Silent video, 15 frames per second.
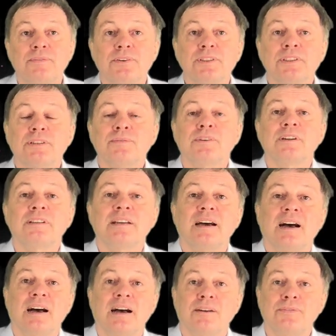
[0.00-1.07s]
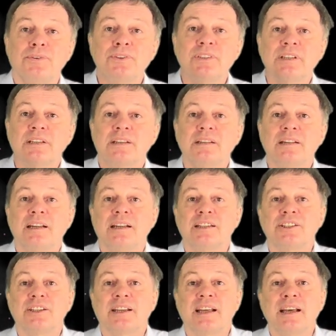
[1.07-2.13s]
first of all, there are physical
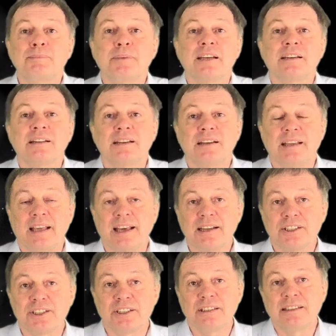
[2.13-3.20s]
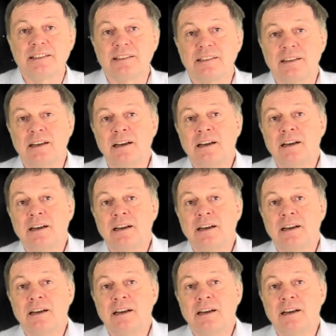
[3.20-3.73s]
and chemical reactions